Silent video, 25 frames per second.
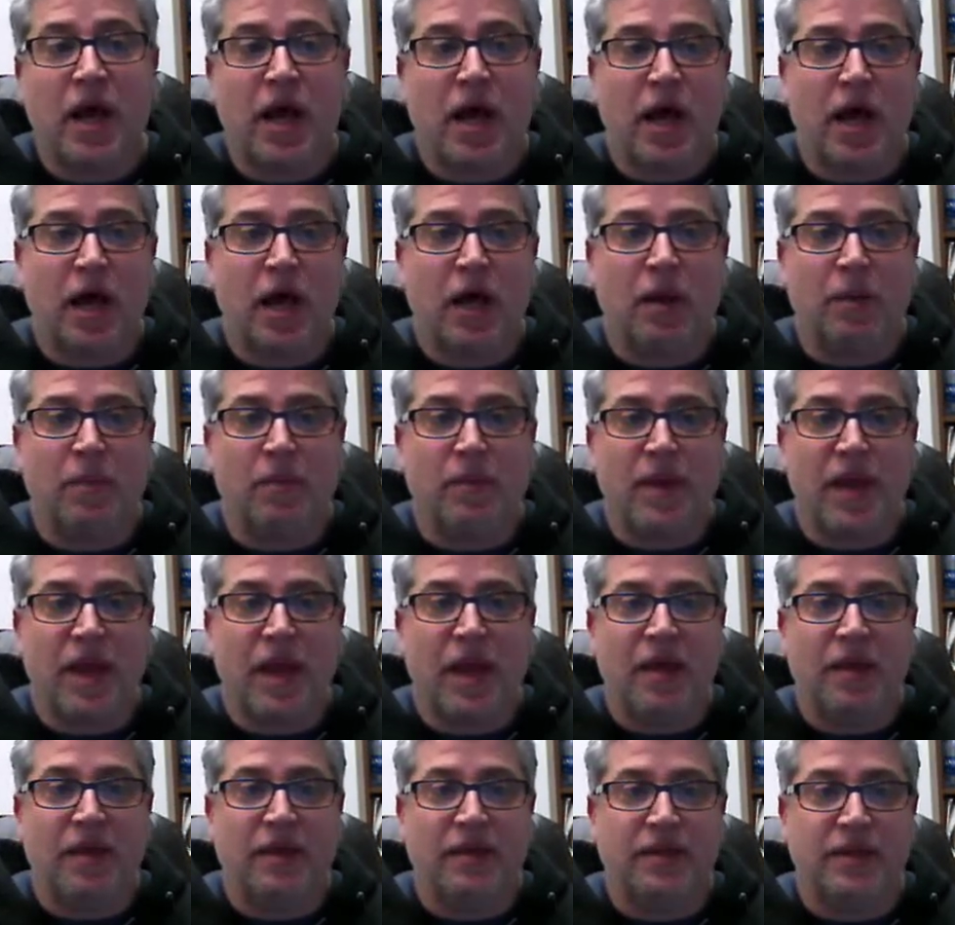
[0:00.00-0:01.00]
um,
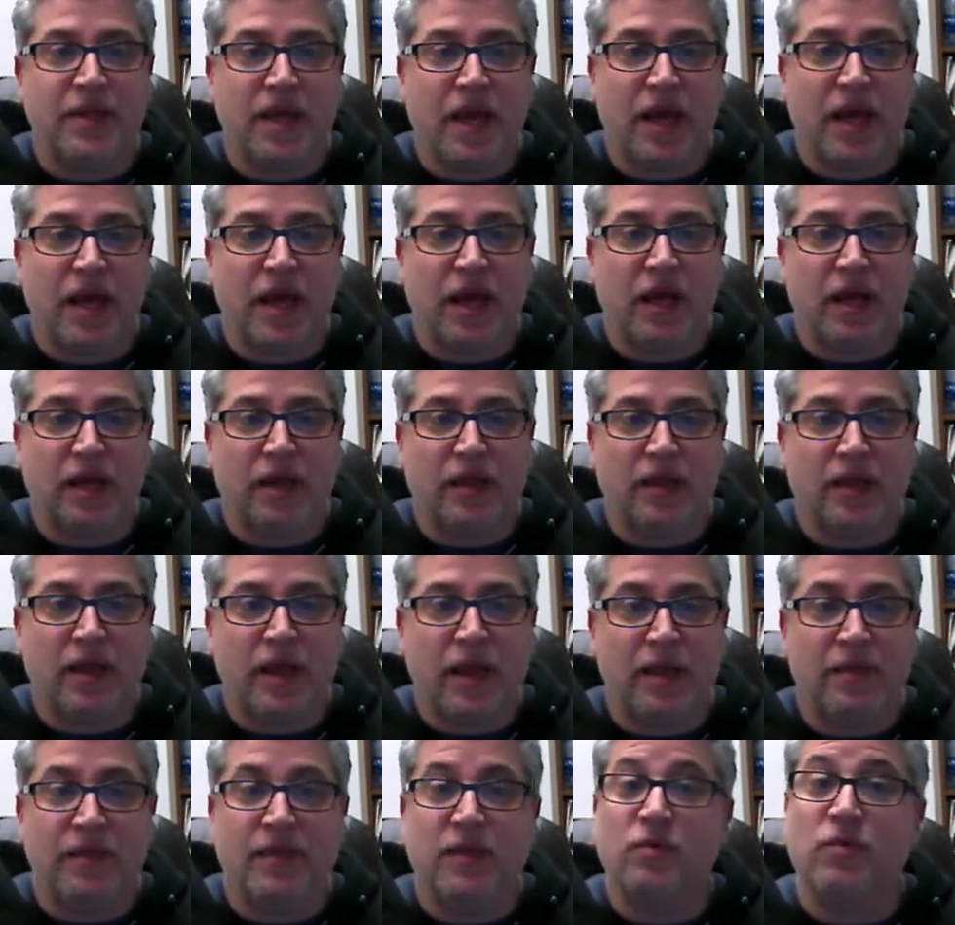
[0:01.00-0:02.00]
and, uh,
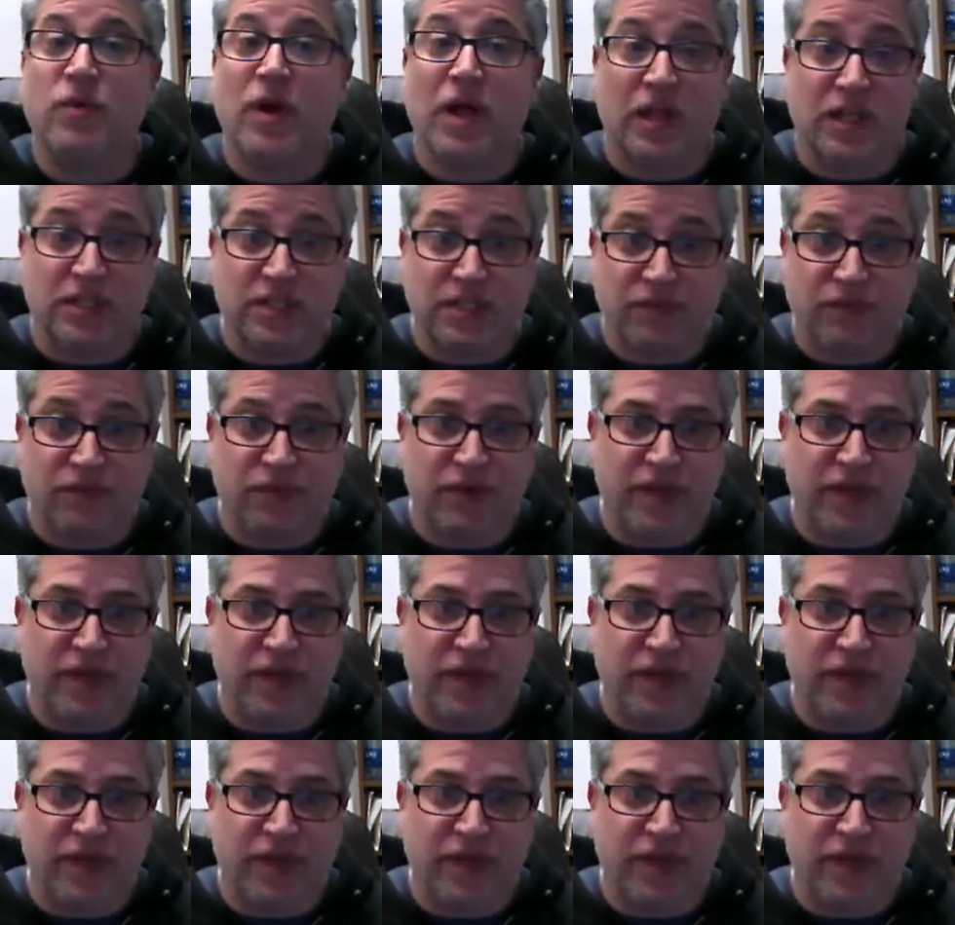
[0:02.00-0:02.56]
and then relative